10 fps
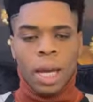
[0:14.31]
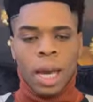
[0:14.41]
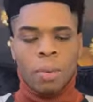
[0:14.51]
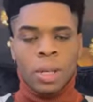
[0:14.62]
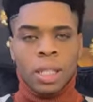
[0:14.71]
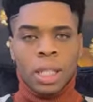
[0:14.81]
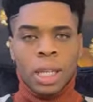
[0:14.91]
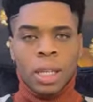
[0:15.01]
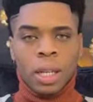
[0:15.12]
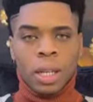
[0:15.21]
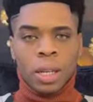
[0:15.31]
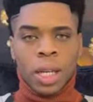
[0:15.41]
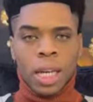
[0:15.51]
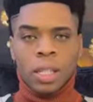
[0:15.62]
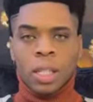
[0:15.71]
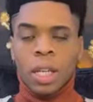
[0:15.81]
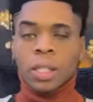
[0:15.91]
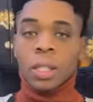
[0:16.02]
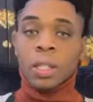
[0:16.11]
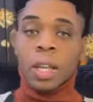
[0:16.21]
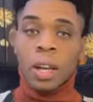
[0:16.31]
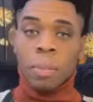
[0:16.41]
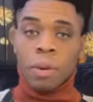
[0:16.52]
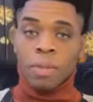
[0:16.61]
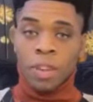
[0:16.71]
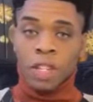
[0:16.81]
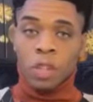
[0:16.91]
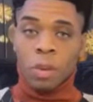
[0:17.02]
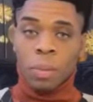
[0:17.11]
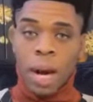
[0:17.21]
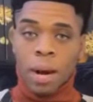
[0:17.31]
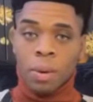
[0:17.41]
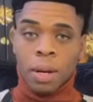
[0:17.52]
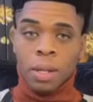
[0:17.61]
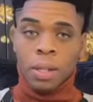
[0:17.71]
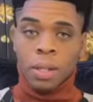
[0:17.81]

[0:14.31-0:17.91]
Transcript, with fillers: And we see King Jesus in a provisional power.